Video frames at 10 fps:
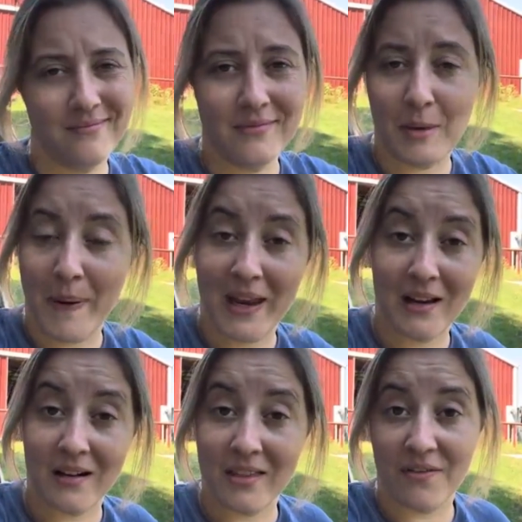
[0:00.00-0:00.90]
depending
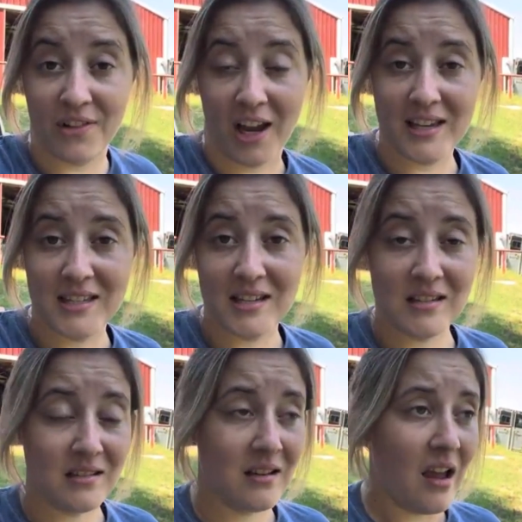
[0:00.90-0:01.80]
on the fly season,